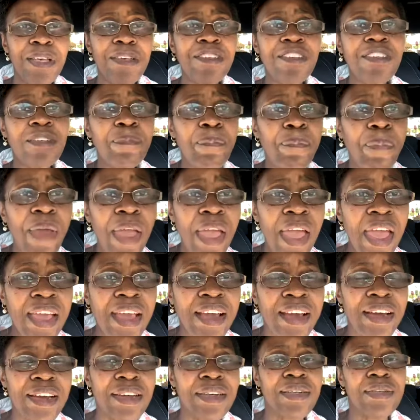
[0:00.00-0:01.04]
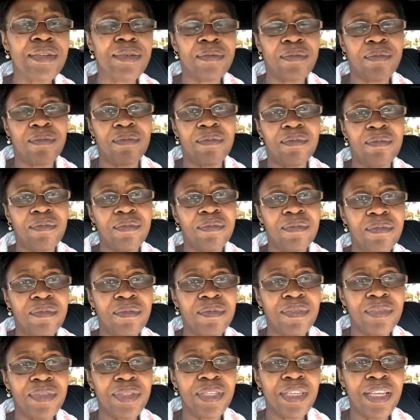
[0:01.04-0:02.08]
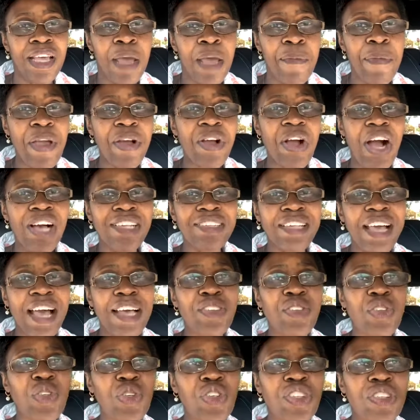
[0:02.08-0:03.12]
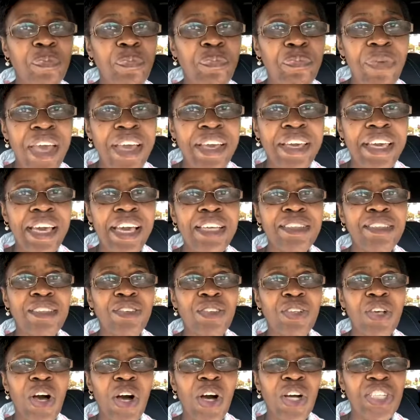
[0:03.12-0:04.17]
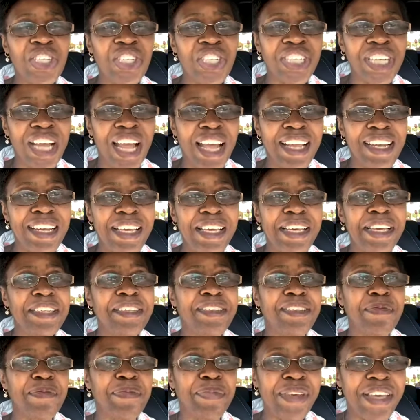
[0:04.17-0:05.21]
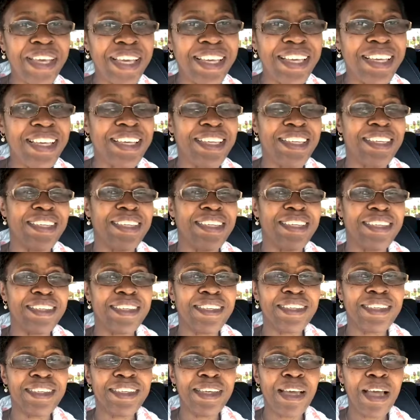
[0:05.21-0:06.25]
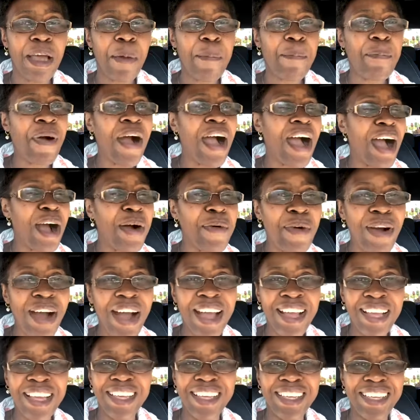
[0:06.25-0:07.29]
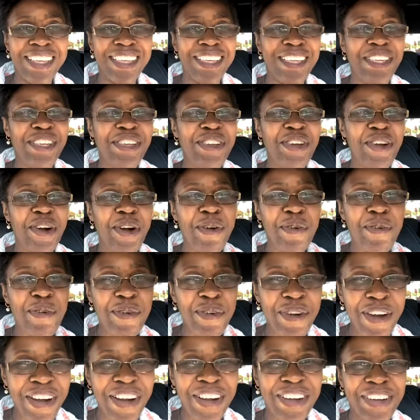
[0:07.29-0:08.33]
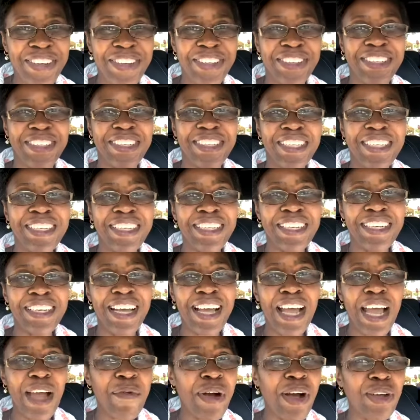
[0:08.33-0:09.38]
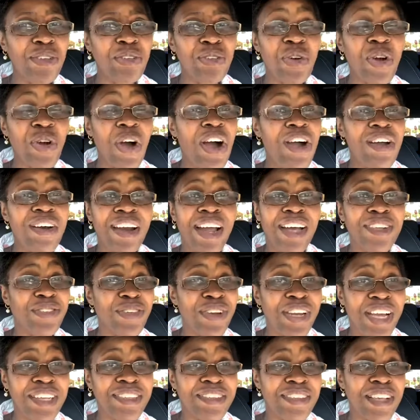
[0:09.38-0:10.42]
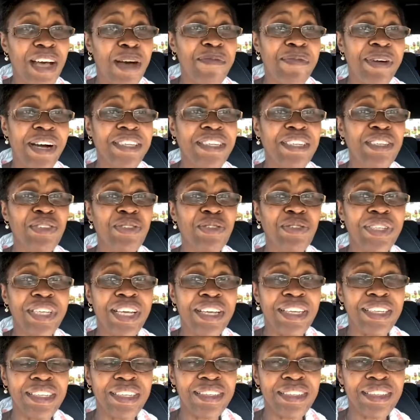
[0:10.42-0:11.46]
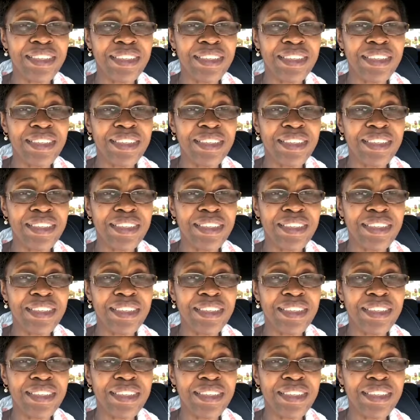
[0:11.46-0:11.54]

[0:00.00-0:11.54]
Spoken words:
Speak. Because as you speak it, so shall it be. Power in your word. I want to congratulate somebody today.